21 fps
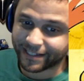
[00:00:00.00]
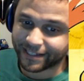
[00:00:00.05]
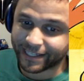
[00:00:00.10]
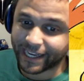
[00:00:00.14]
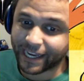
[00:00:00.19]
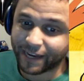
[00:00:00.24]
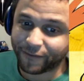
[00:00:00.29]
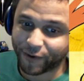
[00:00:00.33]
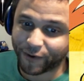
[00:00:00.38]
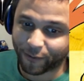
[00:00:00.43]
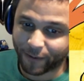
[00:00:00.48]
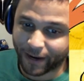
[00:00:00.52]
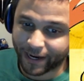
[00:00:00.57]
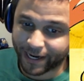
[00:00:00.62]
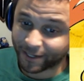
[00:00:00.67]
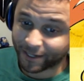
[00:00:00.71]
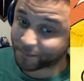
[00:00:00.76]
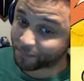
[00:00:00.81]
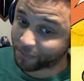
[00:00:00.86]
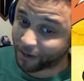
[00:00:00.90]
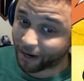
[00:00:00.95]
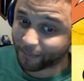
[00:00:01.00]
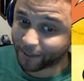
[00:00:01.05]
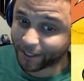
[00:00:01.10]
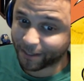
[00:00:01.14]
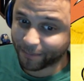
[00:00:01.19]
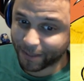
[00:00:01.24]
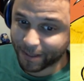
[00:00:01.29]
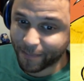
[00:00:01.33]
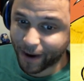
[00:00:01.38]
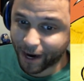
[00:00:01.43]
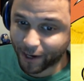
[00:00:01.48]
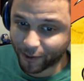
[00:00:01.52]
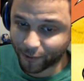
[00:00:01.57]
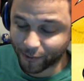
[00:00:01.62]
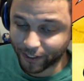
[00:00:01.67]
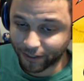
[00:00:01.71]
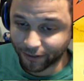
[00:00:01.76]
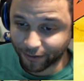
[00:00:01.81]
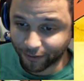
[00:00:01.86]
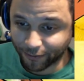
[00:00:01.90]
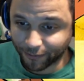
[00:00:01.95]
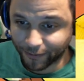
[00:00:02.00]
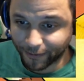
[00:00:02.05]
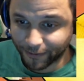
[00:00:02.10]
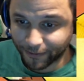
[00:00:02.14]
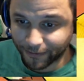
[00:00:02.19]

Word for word: savior right now is probably going to be Makuhita.